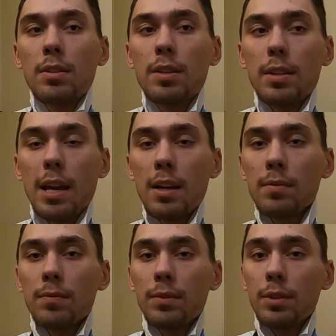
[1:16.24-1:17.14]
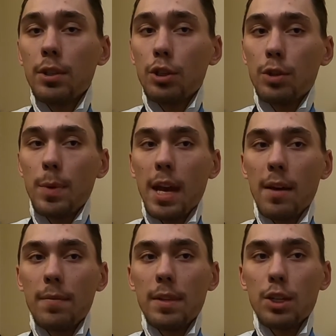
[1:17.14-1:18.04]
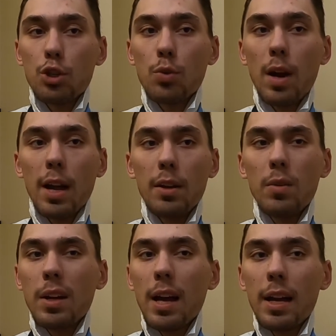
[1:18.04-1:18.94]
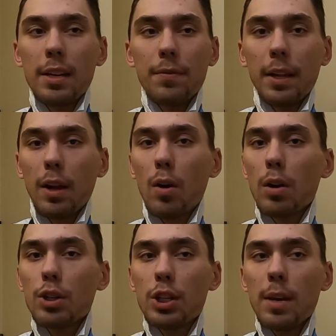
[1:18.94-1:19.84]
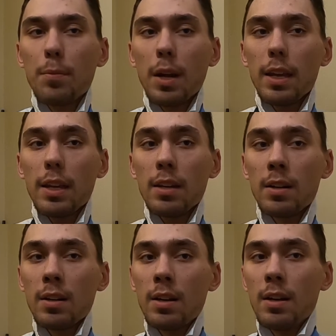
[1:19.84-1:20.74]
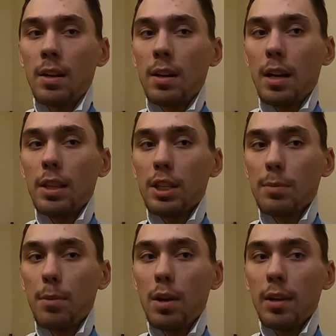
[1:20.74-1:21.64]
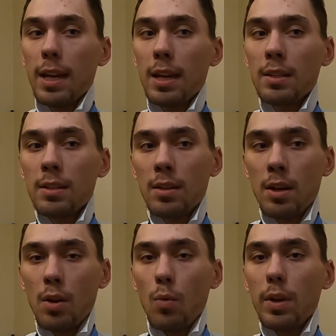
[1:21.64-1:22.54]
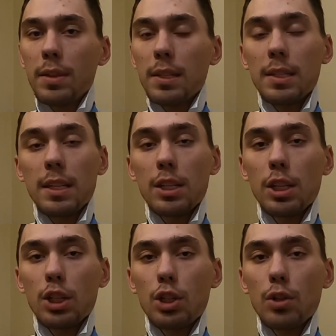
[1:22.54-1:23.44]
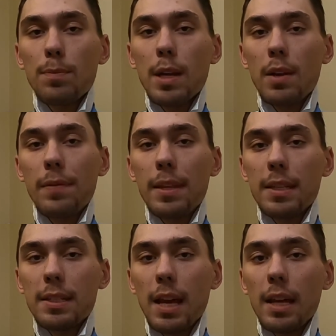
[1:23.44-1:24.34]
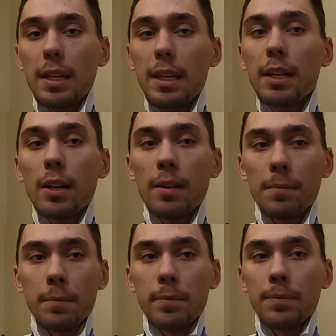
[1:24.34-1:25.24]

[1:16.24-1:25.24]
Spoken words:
So now, you should be having this triangle kind of like heart shape right here, and the small end with the stitching should be on this side here.